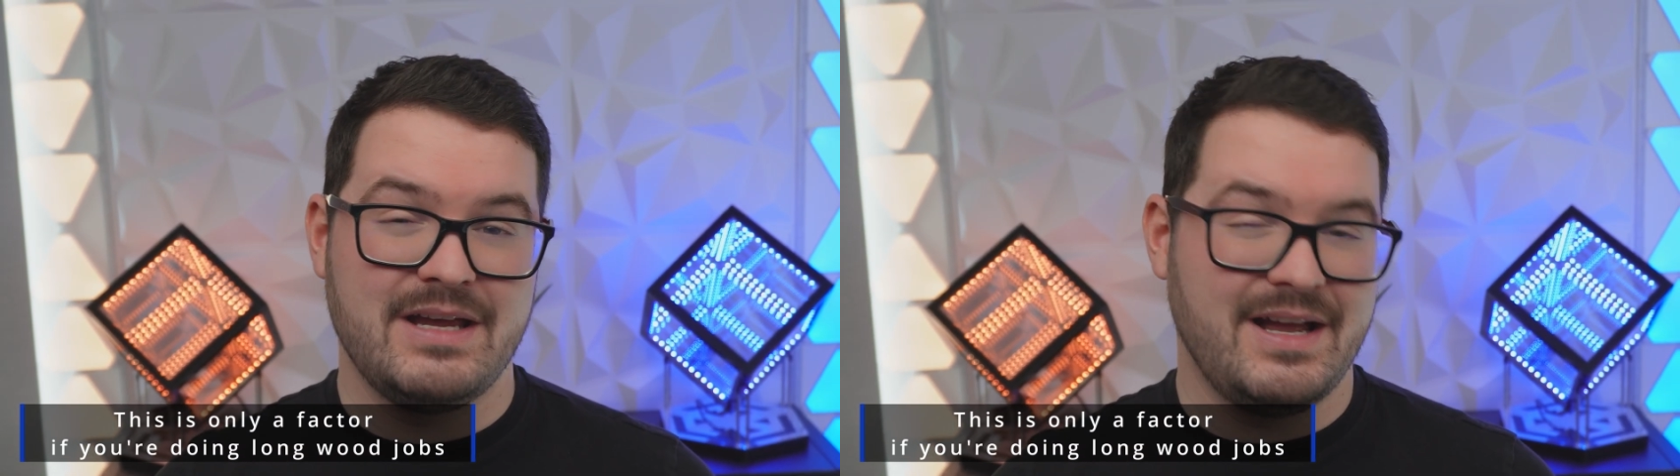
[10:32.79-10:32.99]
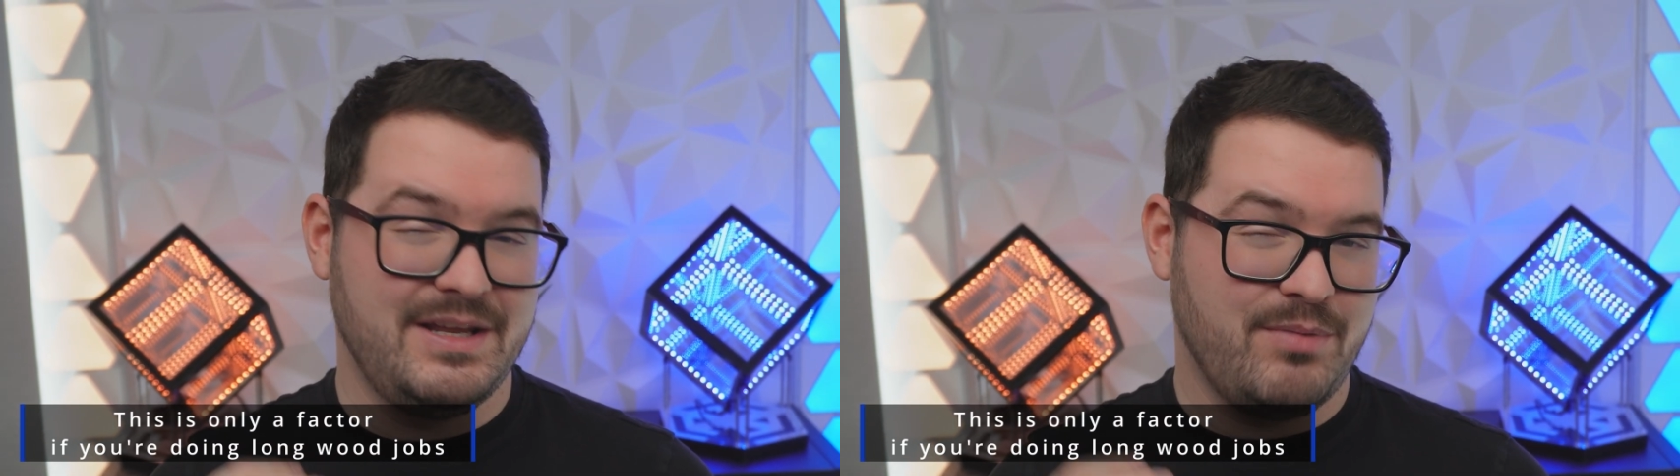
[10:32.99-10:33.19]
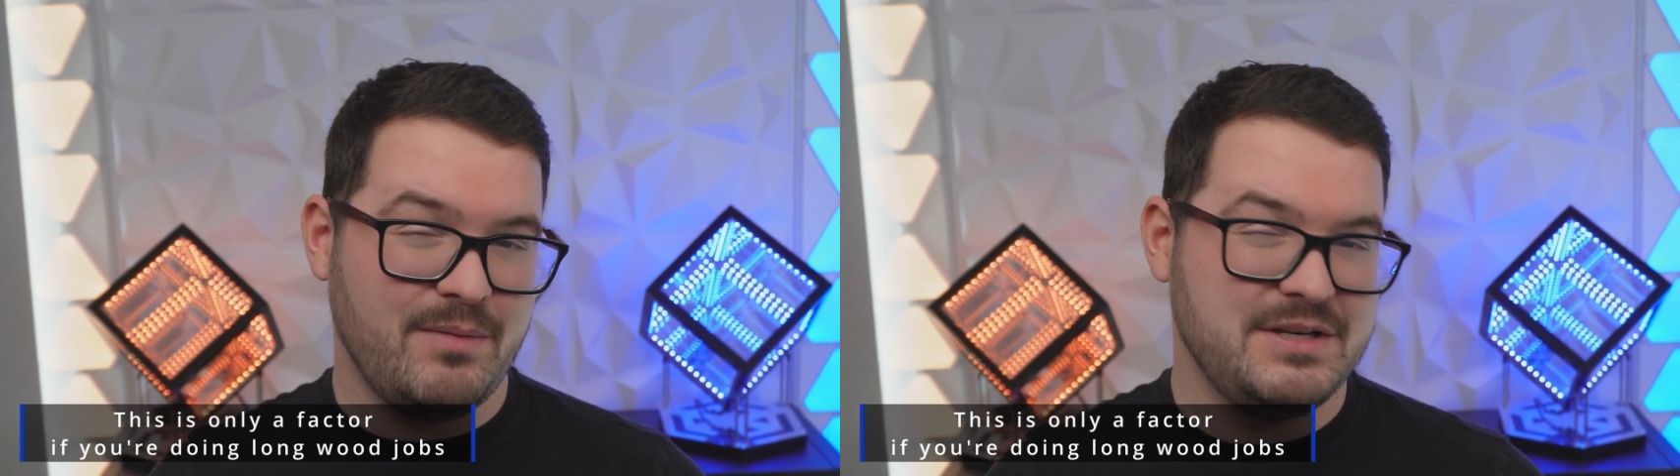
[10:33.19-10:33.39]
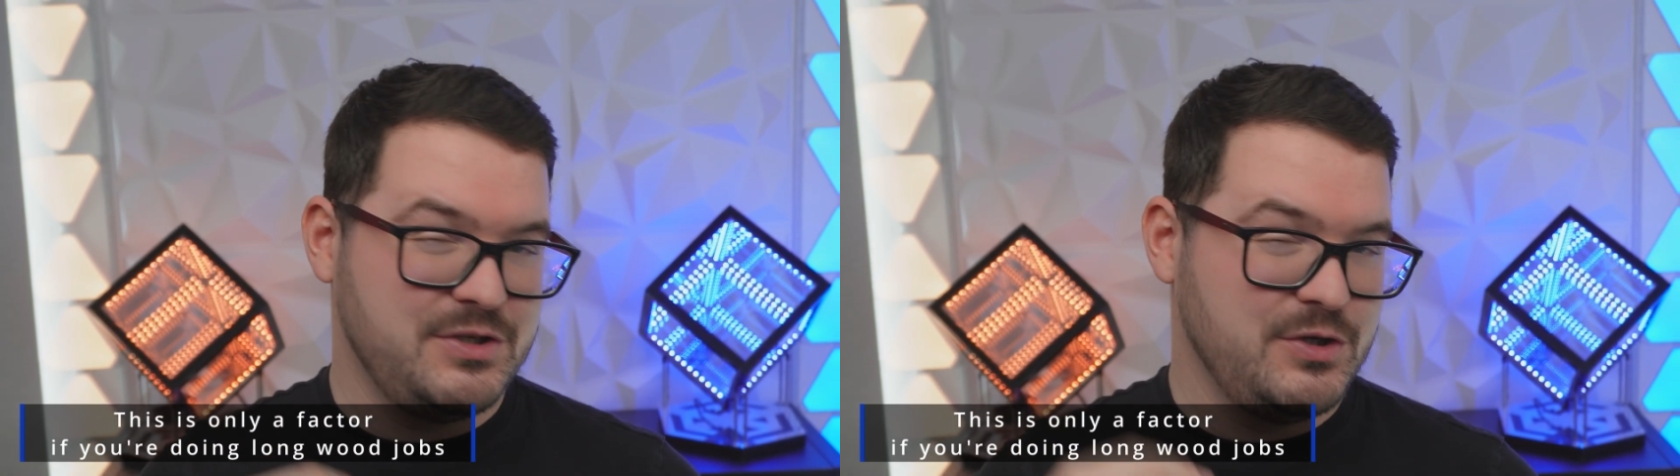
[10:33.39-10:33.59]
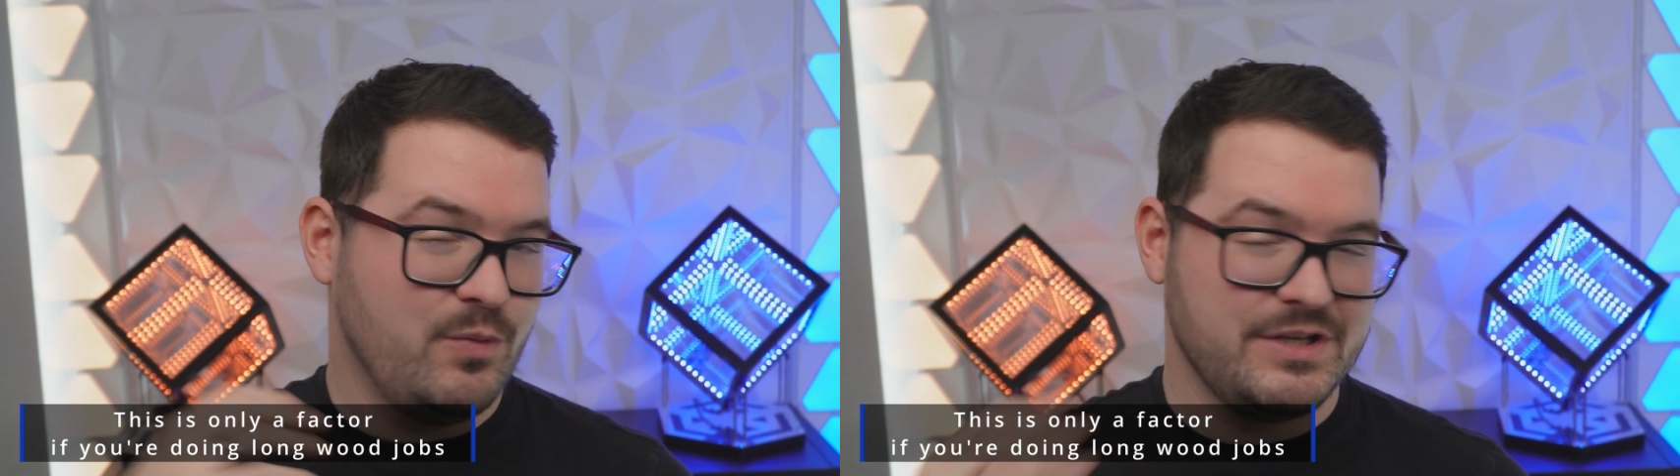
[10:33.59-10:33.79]
and you probably
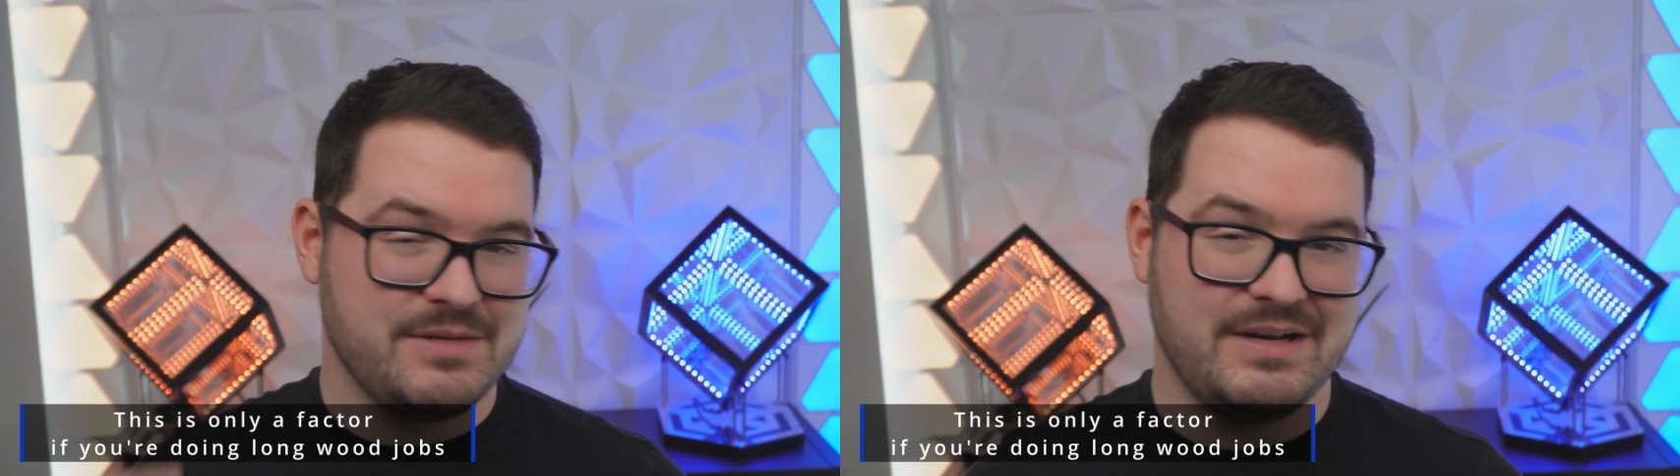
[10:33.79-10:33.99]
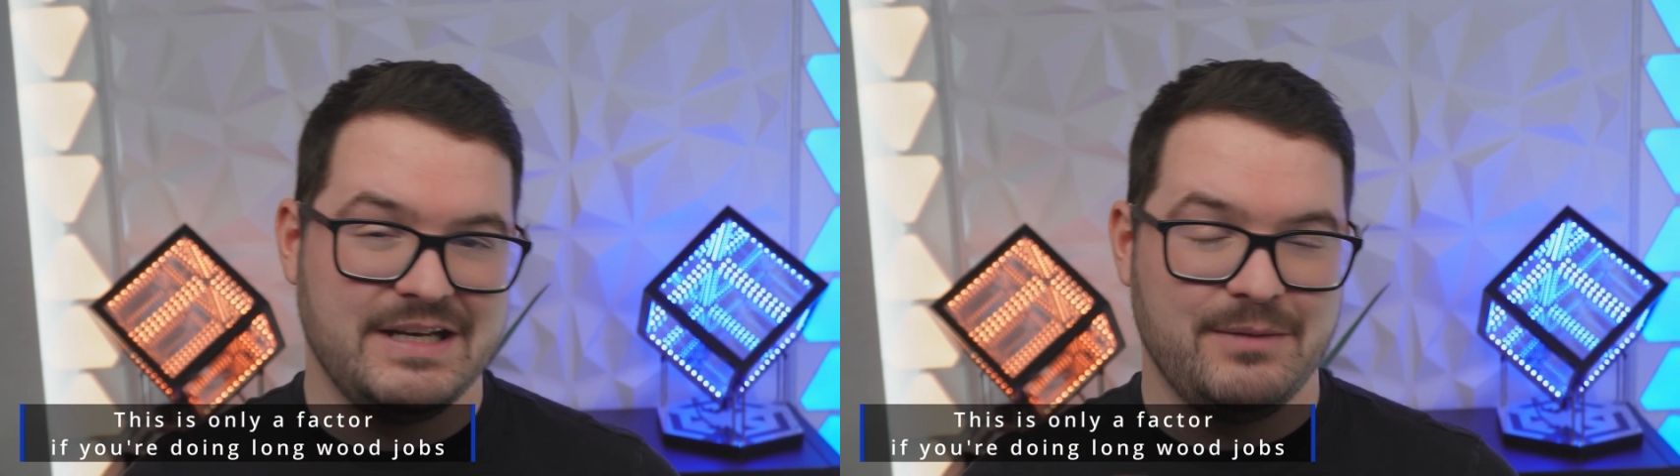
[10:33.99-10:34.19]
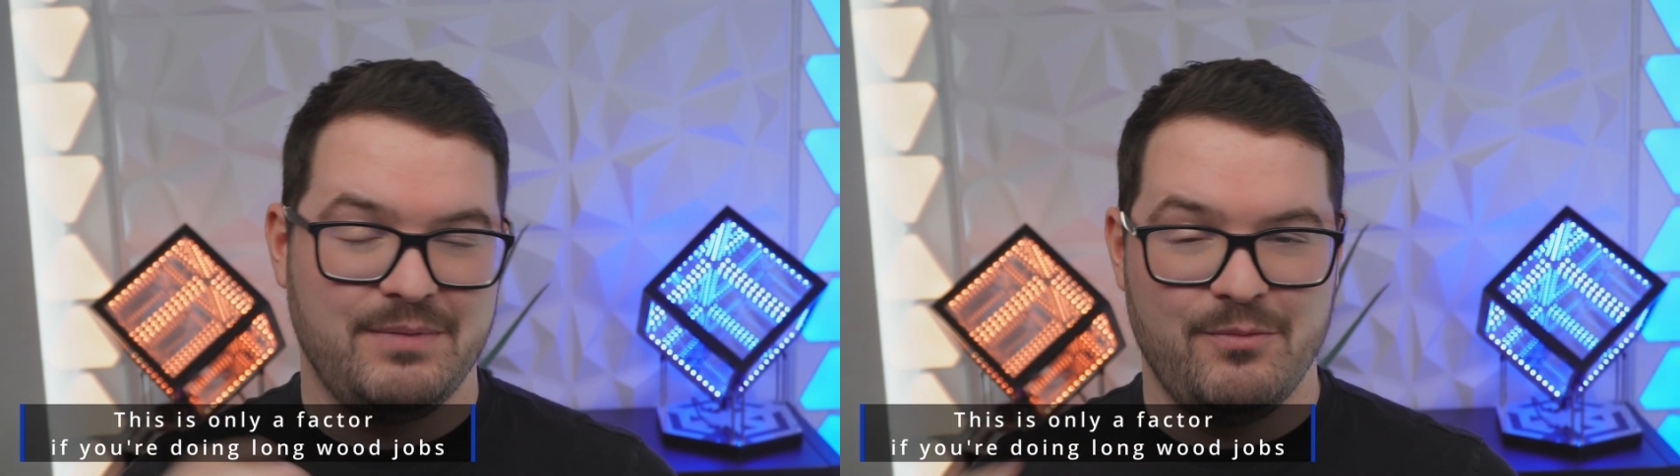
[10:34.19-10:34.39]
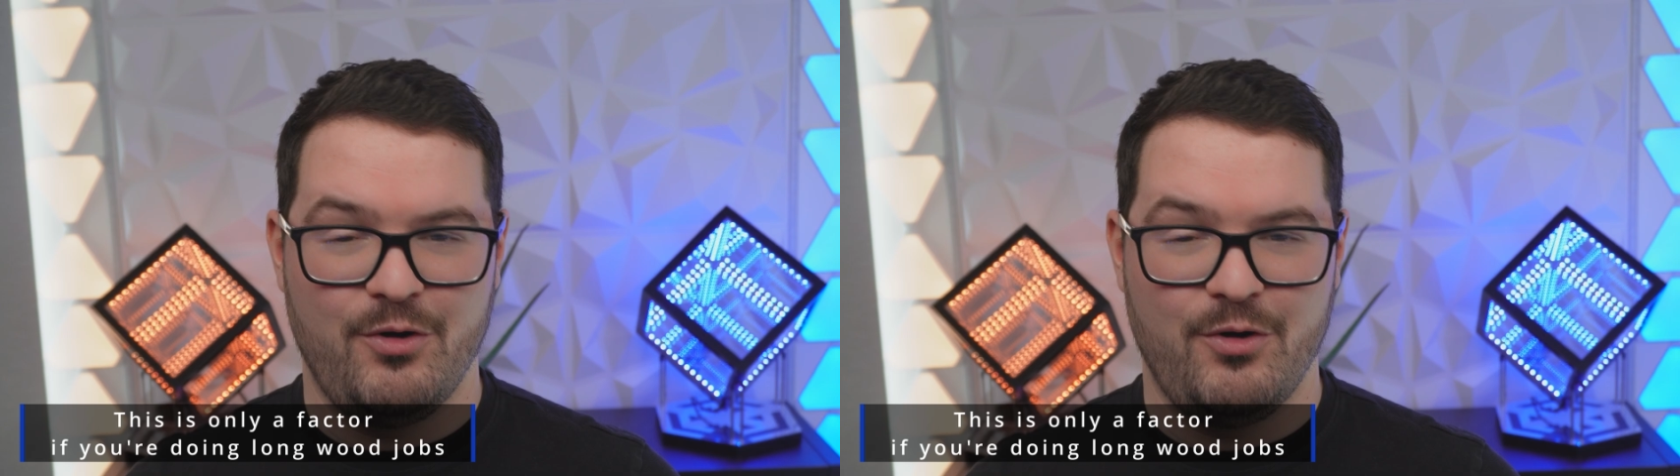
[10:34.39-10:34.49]
do want to make it a little bit more